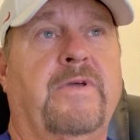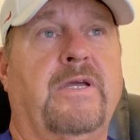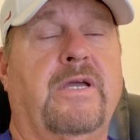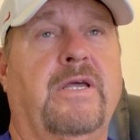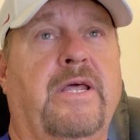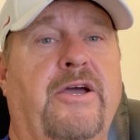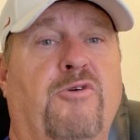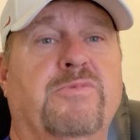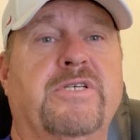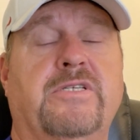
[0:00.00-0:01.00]
And it
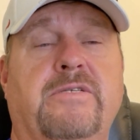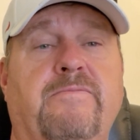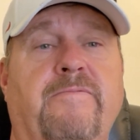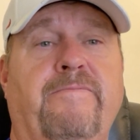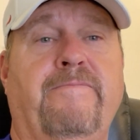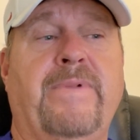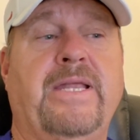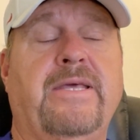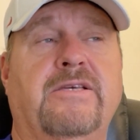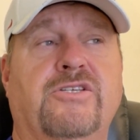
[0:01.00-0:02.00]
helps. It's
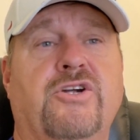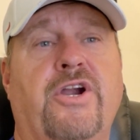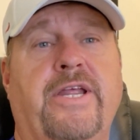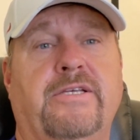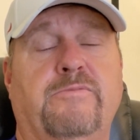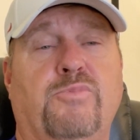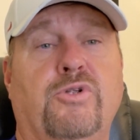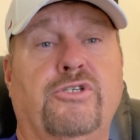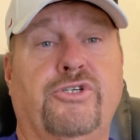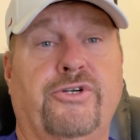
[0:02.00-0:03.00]
mainly it started as
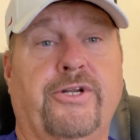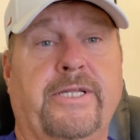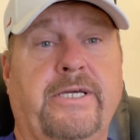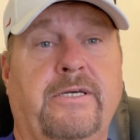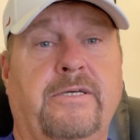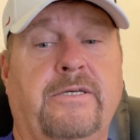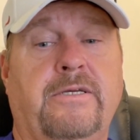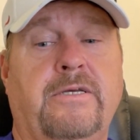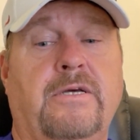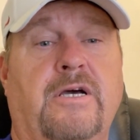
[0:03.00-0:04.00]
bullet journaling.
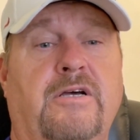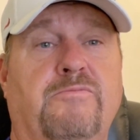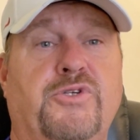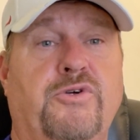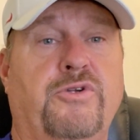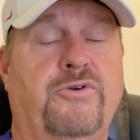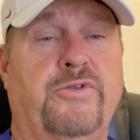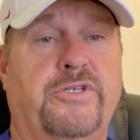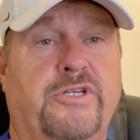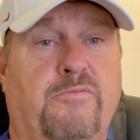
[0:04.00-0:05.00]
So you can do
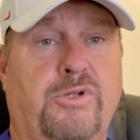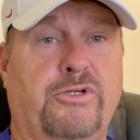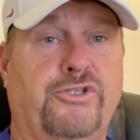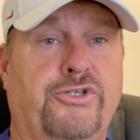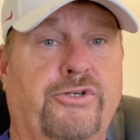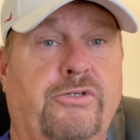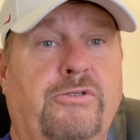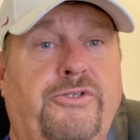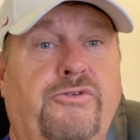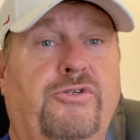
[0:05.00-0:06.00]
this in a bullet journal.
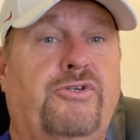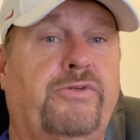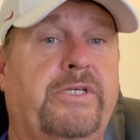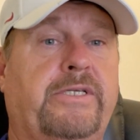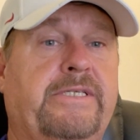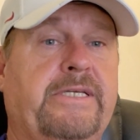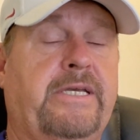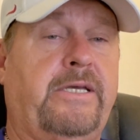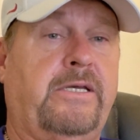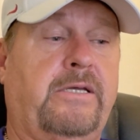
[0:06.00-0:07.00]
You can do this
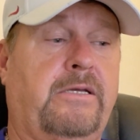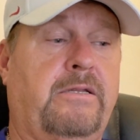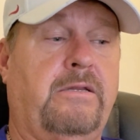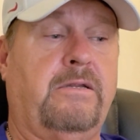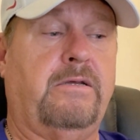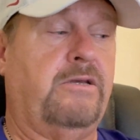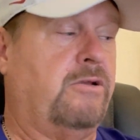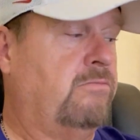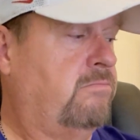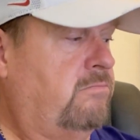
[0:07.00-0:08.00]
in
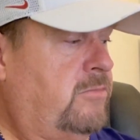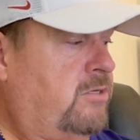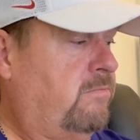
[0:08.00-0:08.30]
a